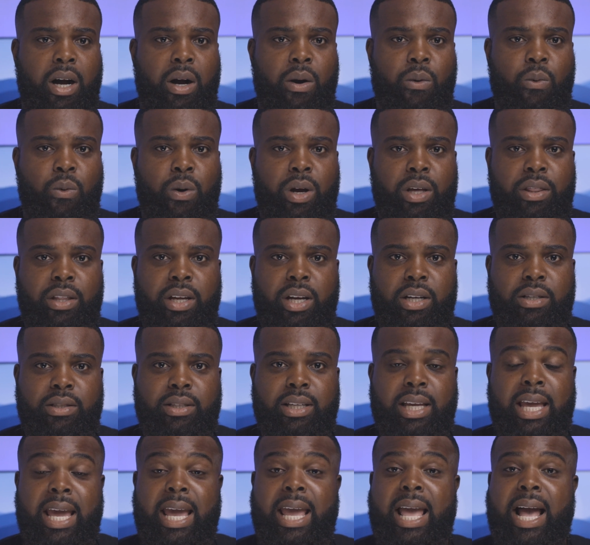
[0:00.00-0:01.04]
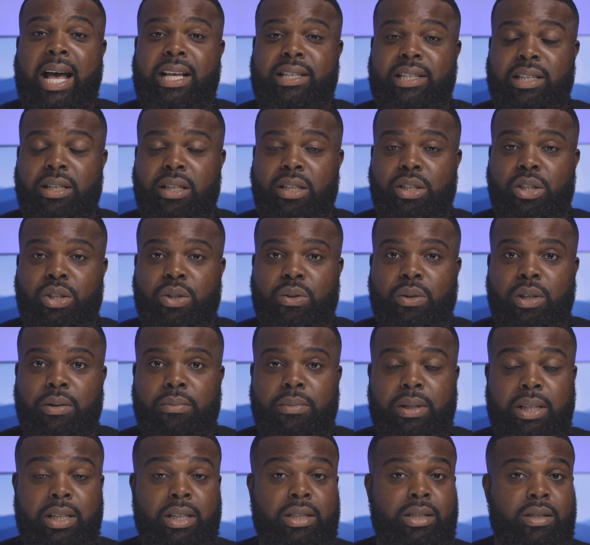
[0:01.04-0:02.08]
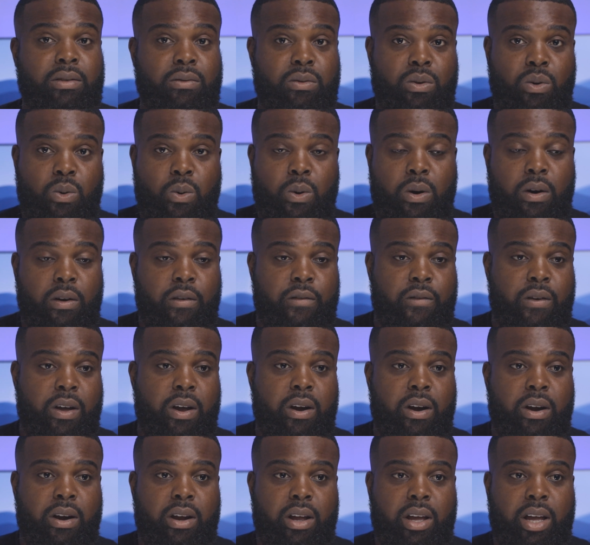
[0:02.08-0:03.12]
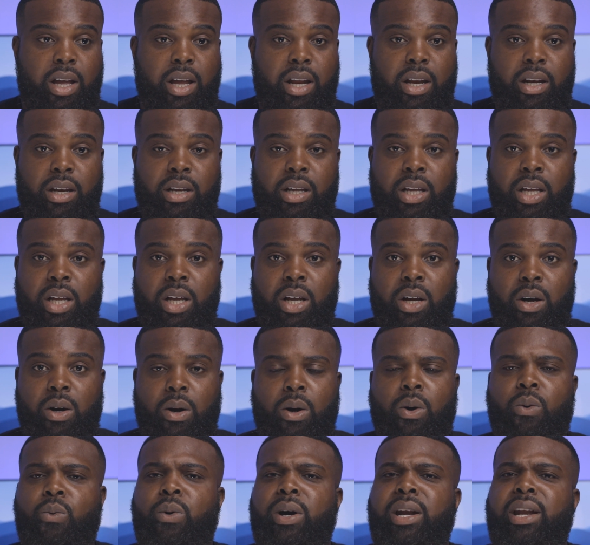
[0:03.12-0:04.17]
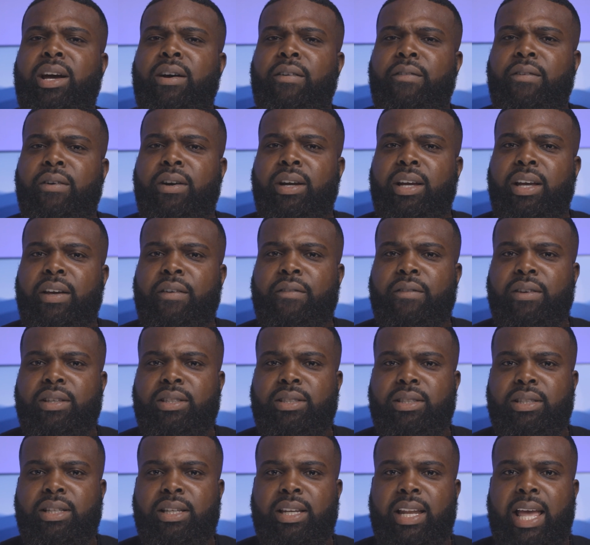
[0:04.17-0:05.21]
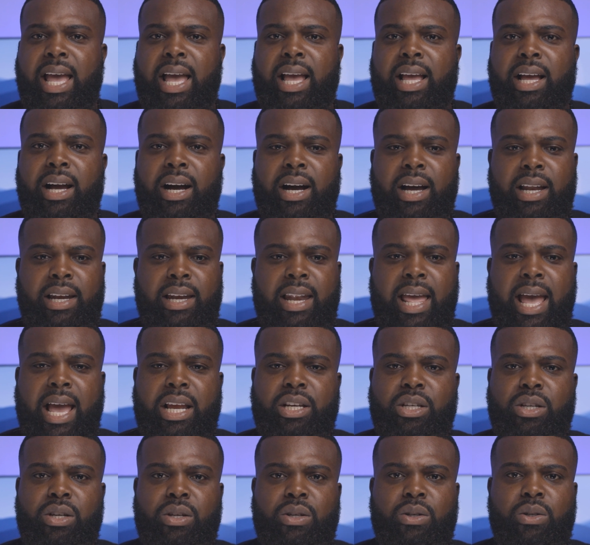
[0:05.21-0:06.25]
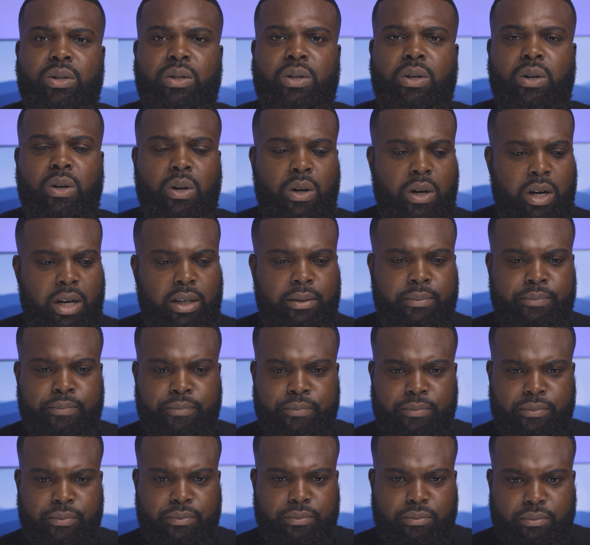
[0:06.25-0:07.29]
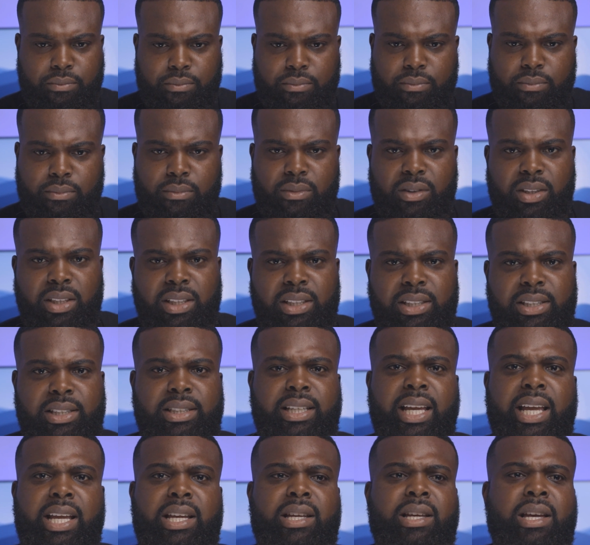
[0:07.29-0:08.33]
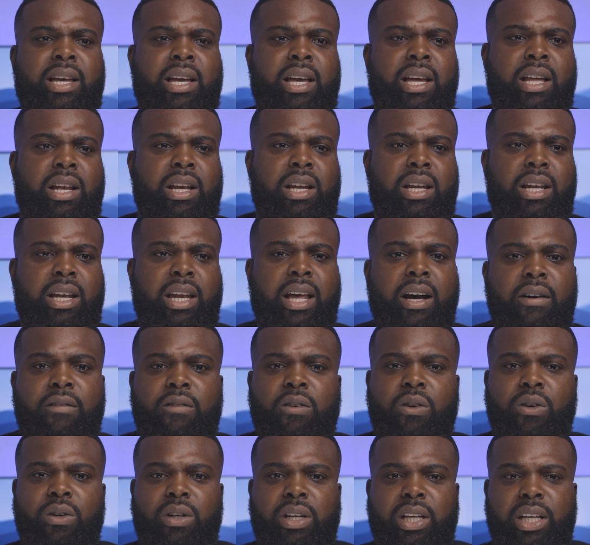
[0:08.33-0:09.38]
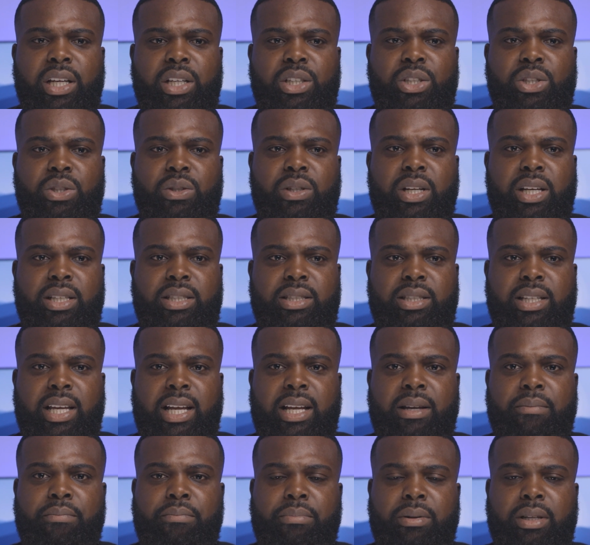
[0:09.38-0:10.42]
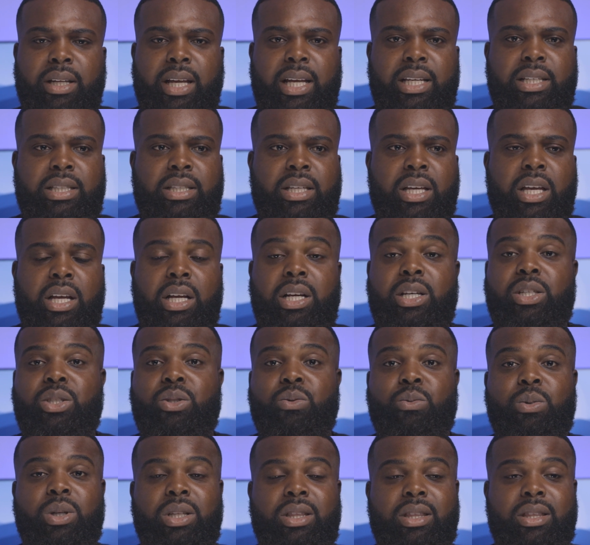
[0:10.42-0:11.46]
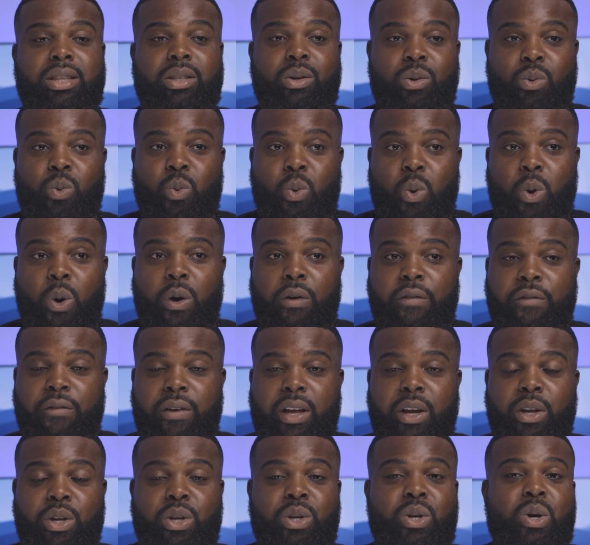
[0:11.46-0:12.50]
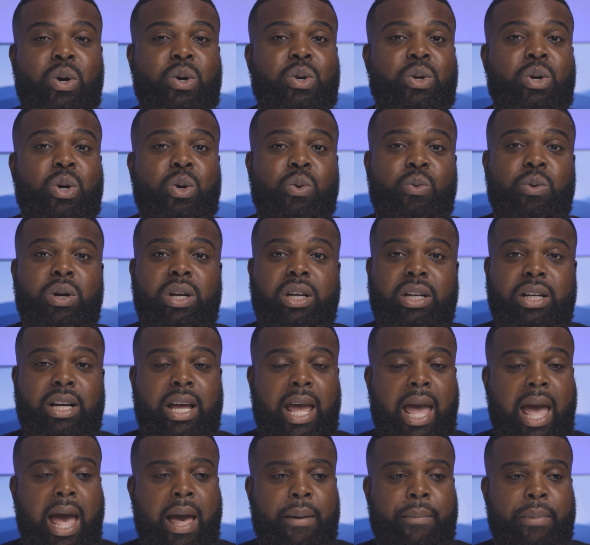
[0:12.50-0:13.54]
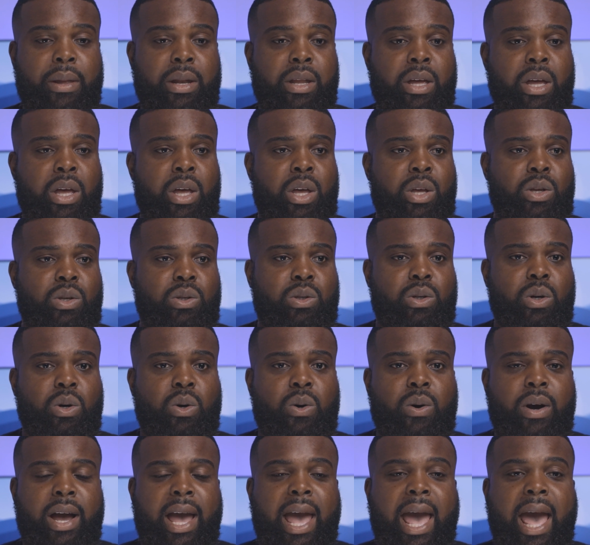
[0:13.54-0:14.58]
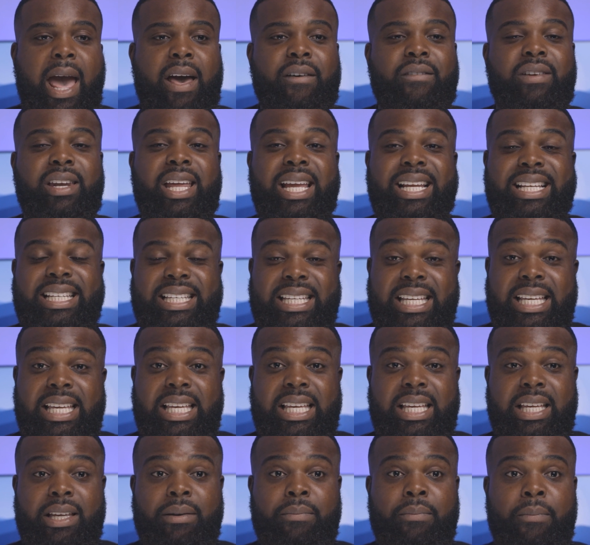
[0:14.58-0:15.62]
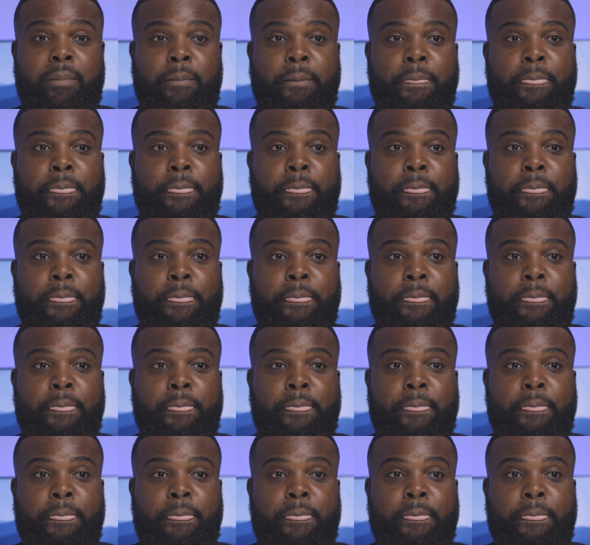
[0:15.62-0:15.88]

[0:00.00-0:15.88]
where there's chaos in the street because of a warfare or whatever, if it's national or state level issue that's taking place, because with warfare you don't know what could happen. So having a team